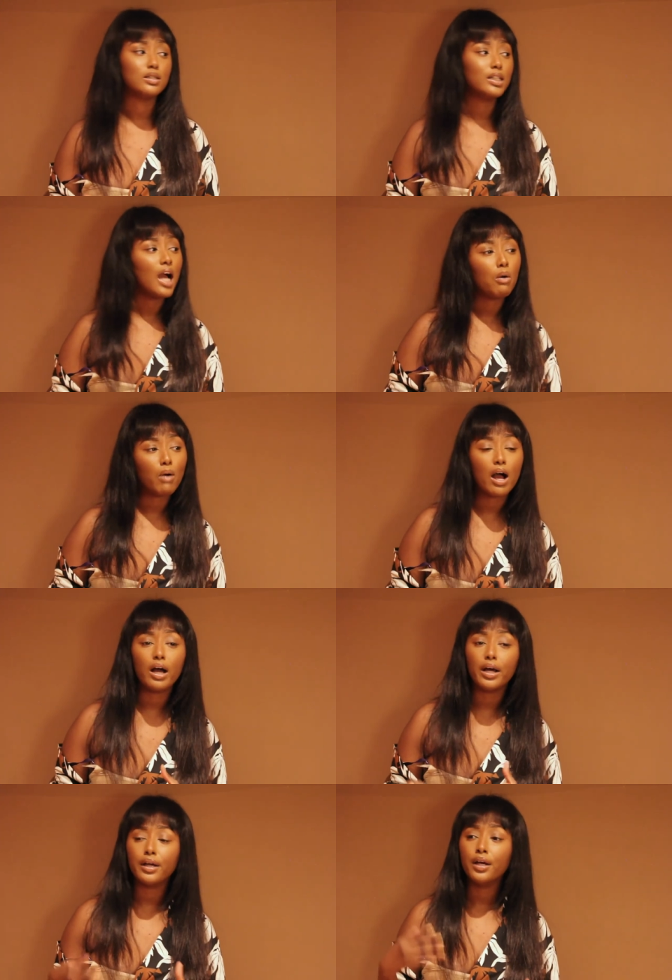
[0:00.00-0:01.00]

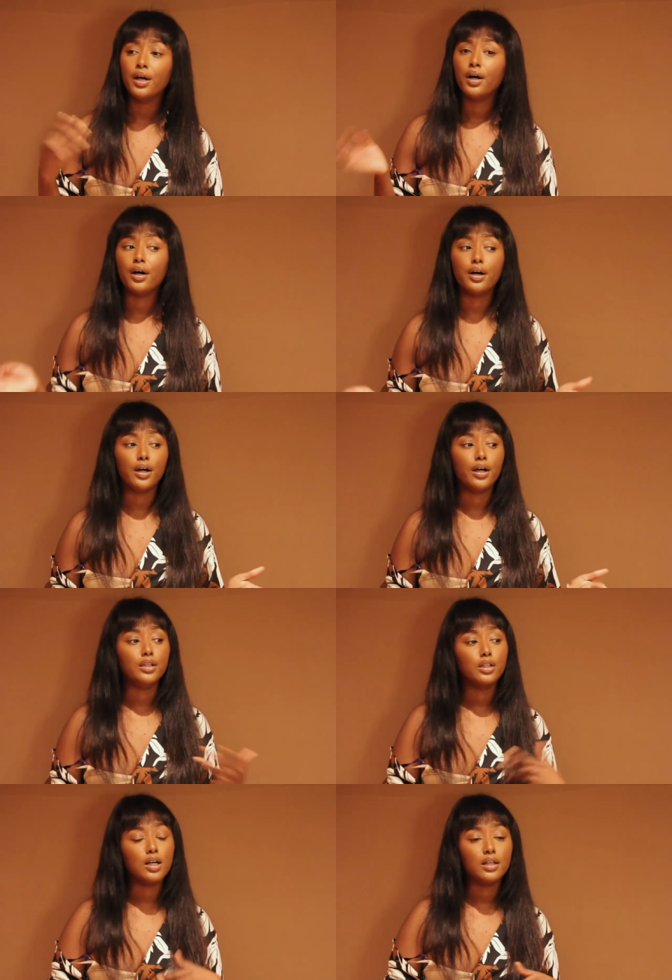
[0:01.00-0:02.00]
DIY
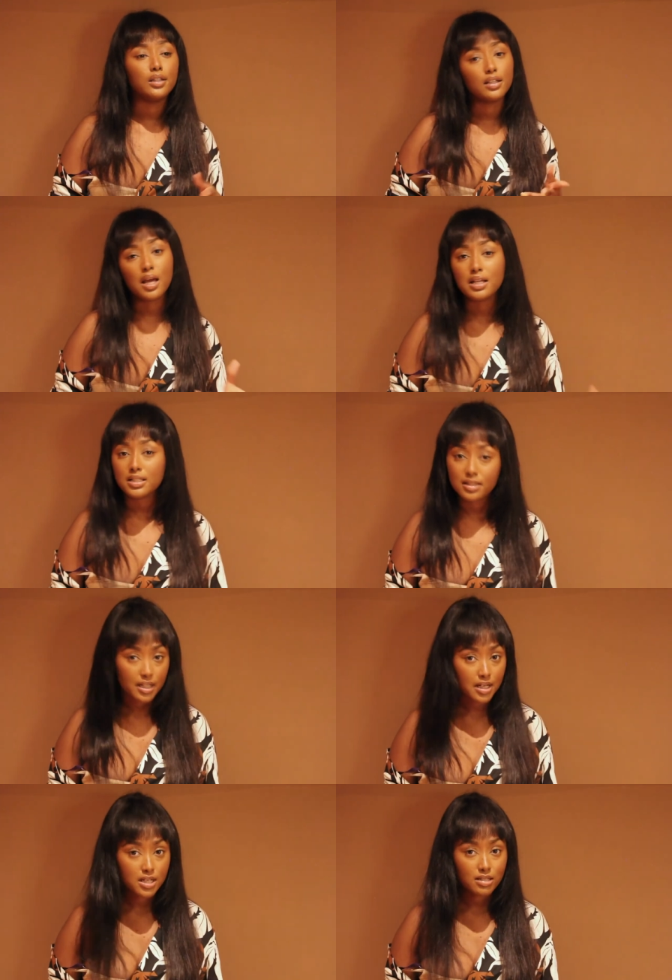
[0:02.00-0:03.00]
uh, your, your
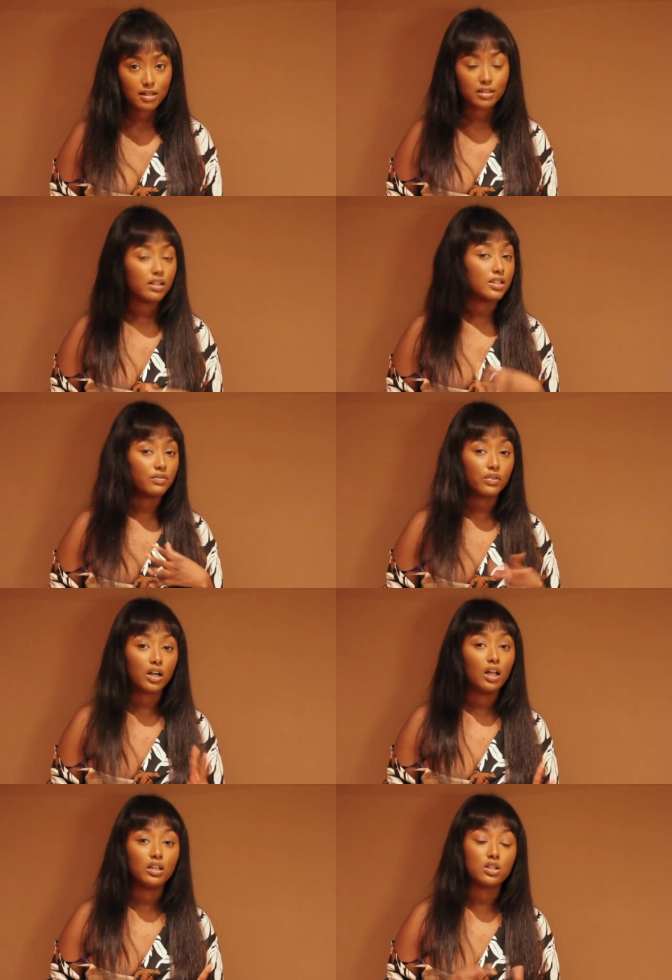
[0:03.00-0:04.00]
nightstand so that they're different
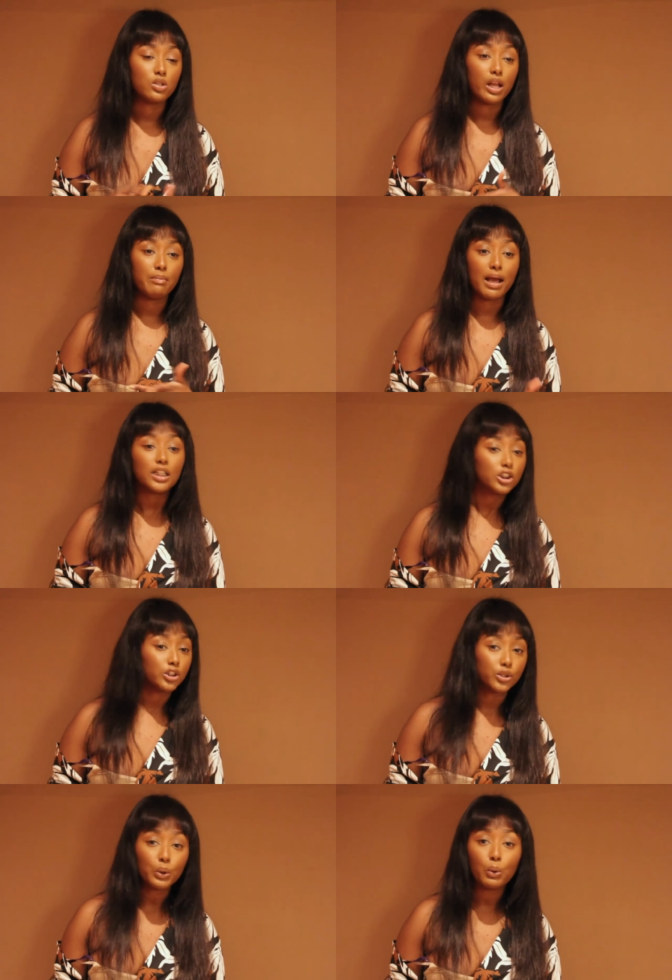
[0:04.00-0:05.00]
colors so they match
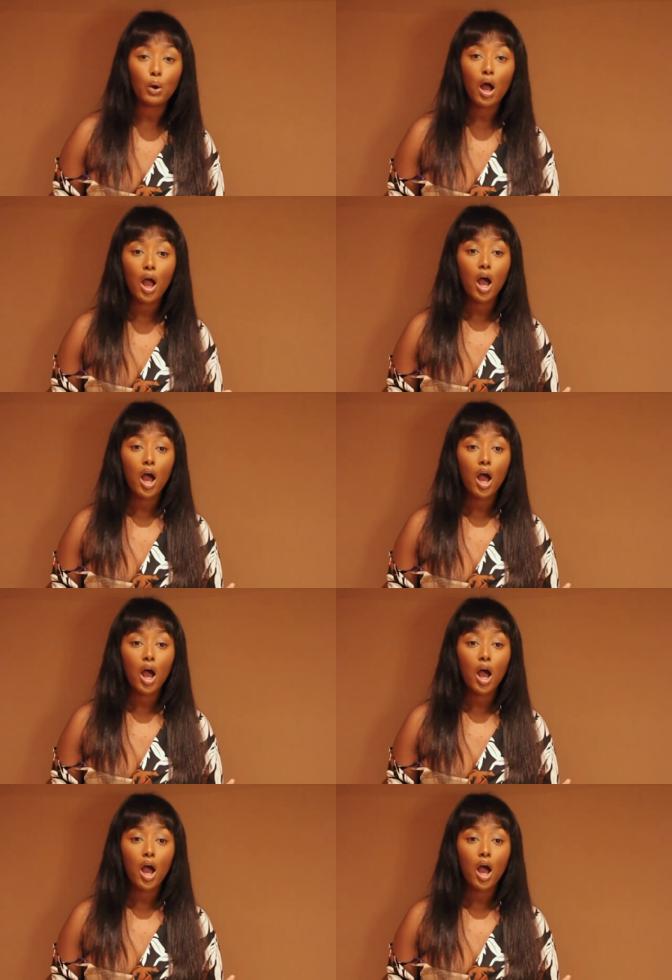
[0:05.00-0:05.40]
your new